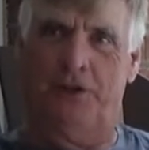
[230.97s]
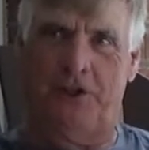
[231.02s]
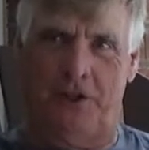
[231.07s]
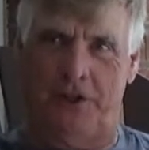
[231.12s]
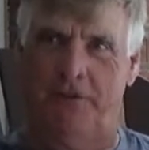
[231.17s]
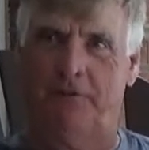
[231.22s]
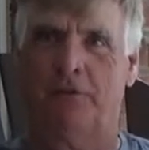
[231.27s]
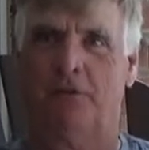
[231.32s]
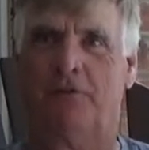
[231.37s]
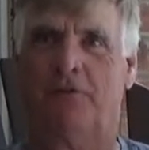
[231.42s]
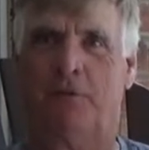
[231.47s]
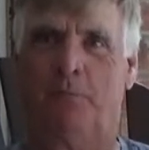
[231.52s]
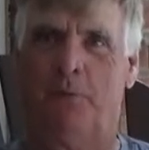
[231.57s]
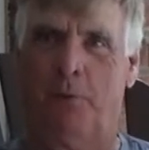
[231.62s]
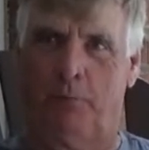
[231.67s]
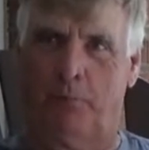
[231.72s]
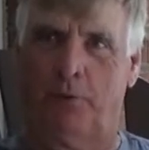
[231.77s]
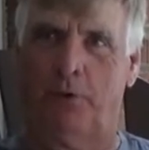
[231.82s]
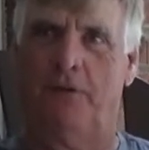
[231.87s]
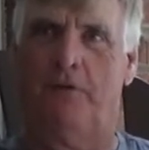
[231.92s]
the
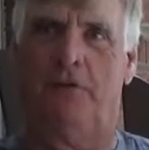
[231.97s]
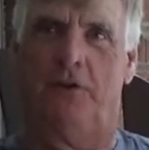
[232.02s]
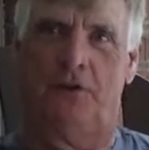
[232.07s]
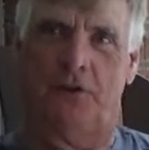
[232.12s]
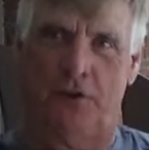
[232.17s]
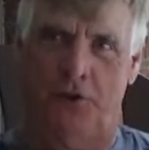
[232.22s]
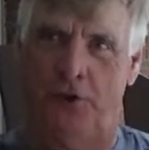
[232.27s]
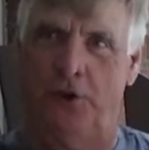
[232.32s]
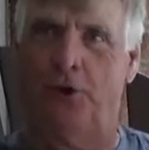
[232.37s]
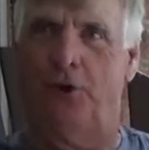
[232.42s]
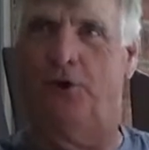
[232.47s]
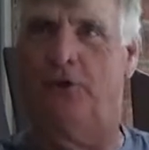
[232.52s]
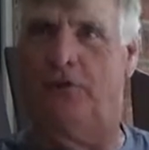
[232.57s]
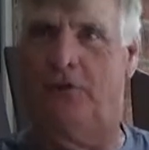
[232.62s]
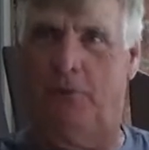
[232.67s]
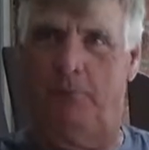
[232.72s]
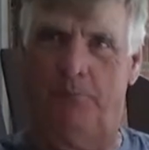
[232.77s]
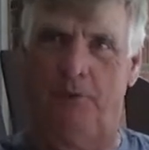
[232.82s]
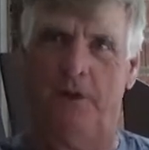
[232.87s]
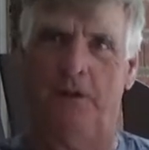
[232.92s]
receiver from the previous
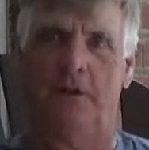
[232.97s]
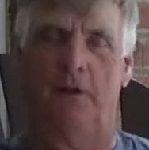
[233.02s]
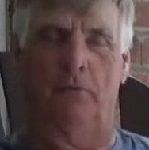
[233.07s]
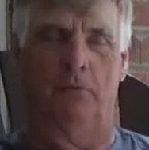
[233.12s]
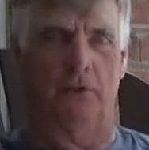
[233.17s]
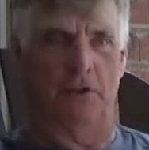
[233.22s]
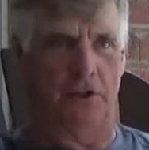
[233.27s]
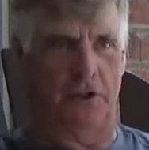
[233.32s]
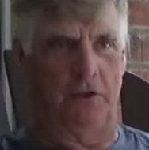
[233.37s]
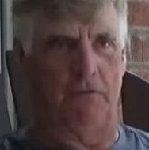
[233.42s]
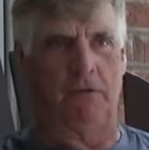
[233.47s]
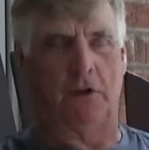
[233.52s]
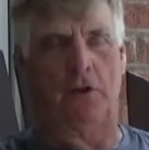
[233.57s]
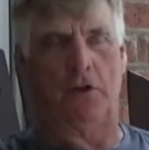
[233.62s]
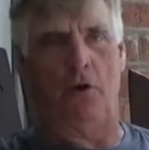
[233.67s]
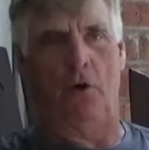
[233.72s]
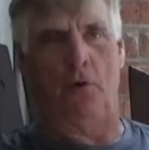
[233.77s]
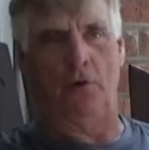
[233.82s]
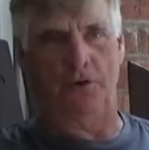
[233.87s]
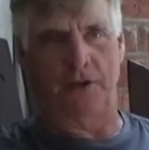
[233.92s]
year to be the
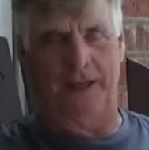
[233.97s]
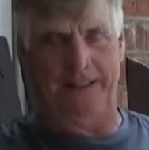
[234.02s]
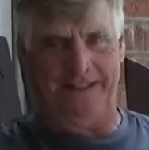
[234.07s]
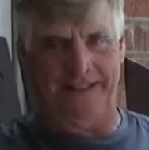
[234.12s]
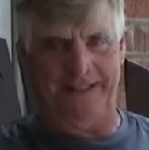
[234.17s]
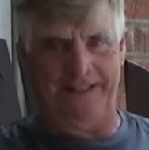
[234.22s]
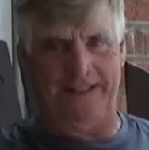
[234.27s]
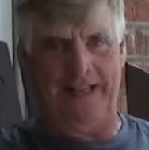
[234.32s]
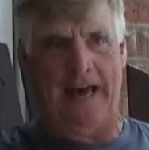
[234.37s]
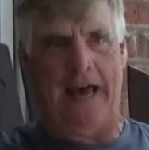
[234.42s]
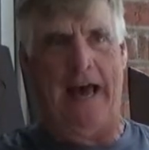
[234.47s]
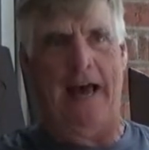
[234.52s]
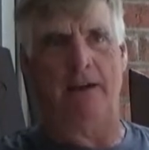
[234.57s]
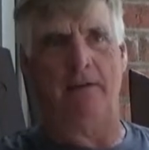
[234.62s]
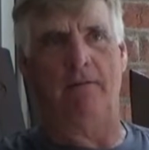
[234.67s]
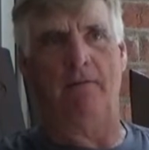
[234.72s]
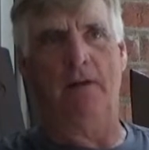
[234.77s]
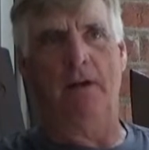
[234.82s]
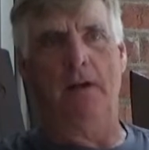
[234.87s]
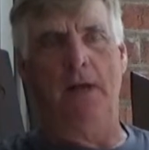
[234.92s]
receiver coach. I
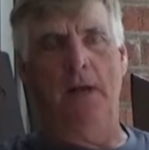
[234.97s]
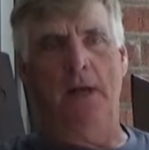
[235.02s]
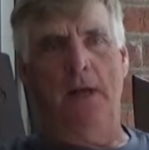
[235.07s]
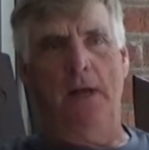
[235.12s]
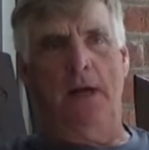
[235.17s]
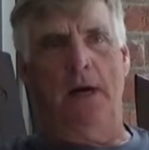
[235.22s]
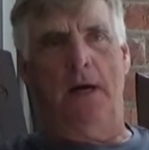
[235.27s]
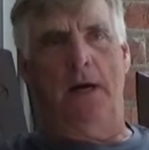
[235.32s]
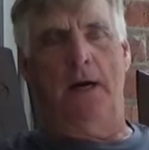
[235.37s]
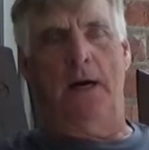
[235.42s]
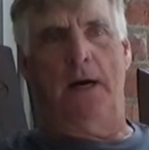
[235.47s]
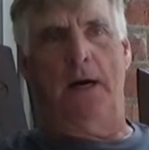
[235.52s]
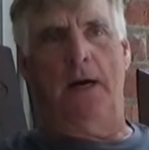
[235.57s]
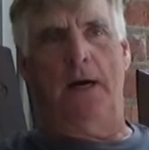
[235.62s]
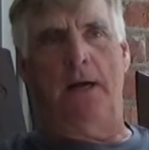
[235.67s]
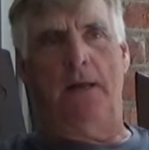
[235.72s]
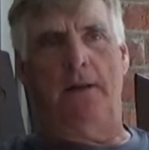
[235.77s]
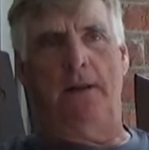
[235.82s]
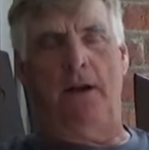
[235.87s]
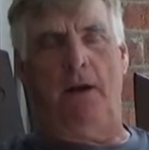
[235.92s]
did that. Mm-hmm.
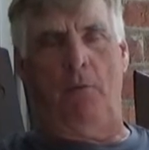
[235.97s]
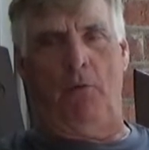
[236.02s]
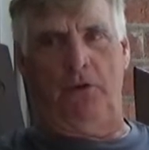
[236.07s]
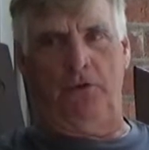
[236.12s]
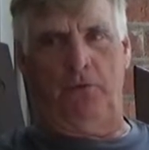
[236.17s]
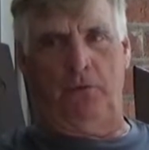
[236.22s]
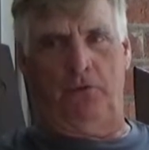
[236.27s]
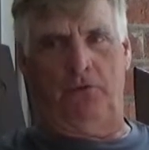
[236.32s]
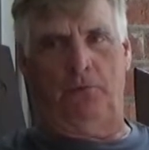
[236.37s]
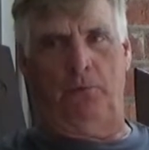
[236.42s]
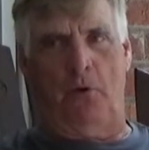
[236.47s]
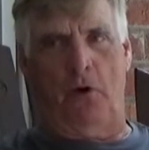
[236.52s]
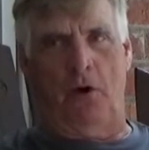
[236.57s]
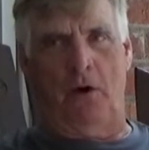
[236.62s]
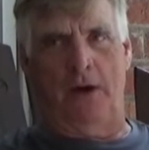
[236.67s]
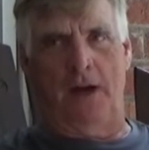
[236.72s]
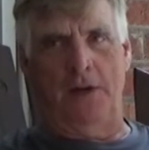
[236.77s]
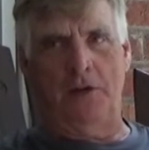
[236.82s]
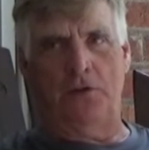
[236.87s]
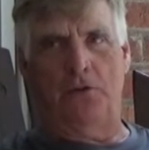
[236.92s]
Uh, then I went
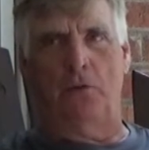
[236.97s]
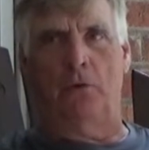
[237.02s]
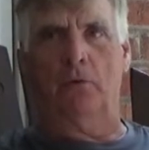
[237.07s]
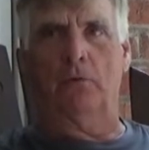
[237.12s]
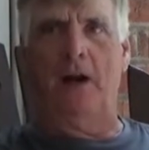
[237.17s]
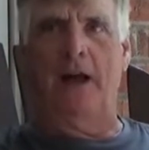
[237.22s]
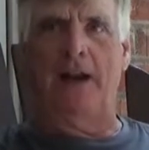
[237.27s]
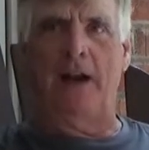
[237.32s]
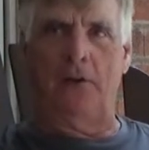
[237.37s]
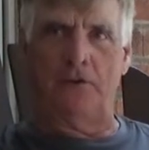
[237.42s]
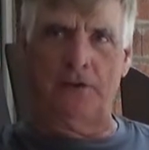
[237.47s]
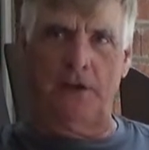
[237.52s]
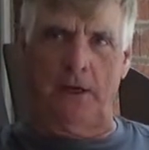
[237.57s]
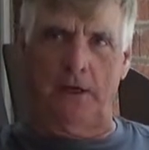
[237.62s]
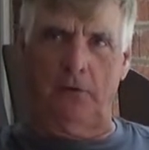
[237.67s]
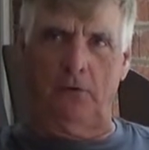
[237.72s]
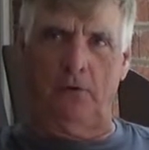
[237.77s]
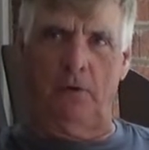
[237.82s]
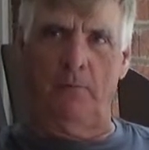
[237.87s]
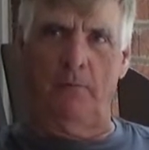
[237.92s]
to a small high school
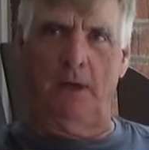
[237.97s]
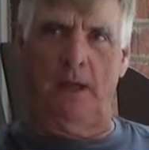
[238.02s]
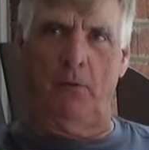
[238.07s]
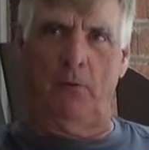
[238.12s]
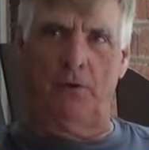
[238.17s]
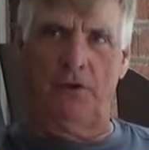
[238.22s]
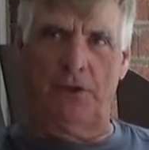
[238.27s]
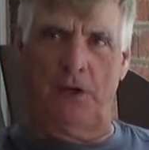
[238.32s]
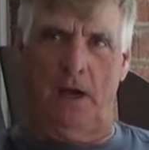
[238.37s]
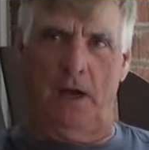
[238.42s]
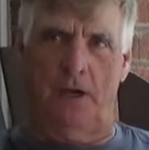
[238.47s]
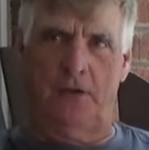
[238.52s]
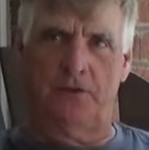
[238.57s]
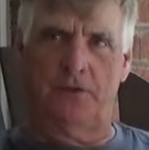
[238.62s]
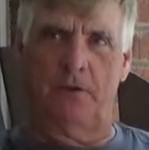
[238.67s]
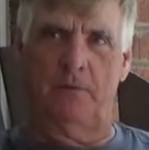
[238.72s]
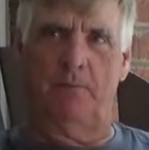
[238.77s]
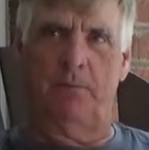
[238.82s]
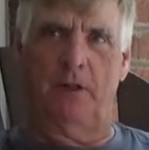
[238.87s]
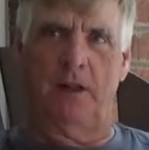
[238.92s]
right outside of Green Bay,
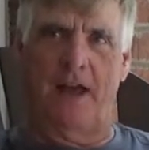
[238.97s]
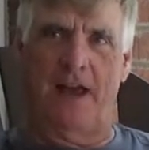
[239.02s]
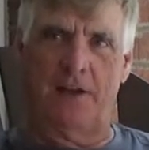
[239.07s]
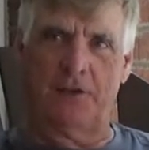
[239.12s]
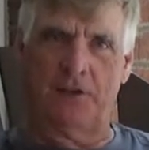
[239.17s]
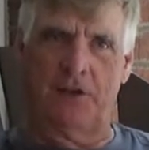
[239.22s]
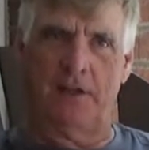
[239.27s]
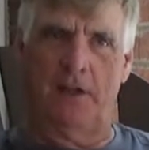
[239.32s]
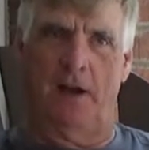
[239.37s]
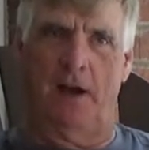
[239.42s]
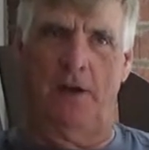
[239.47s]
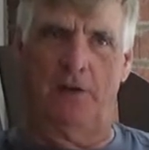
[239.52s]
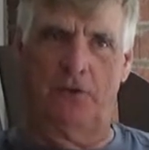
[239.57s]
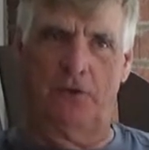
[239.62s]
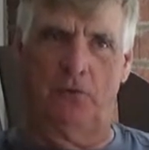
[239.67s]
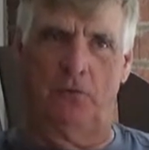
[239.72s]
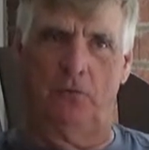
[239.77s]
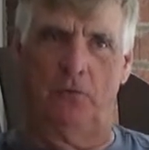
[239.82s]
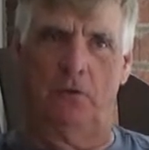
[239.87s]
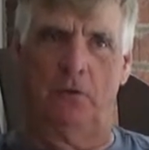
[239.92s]
Wisconsin,
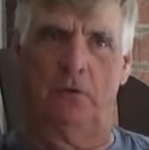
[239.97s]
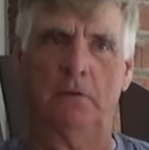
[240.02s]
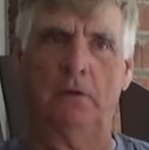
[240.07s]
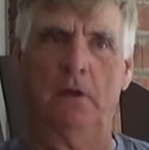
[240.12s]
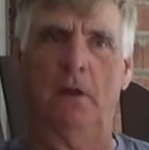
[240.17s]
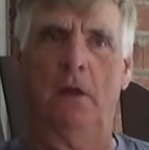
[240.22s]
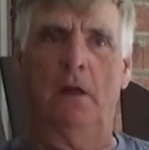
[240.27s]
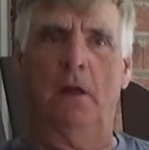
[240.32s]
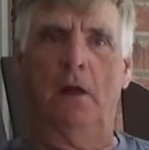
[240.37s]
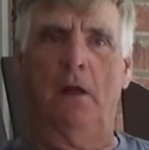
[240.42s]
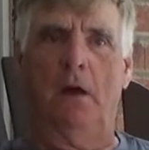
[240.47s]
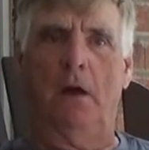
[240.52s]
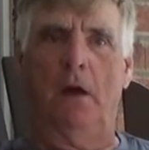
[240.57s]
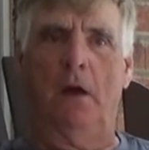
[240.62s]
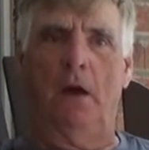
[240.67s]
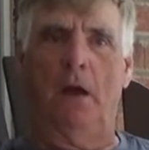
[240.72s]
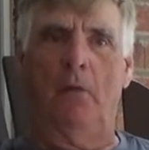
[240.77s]
Pulaski School.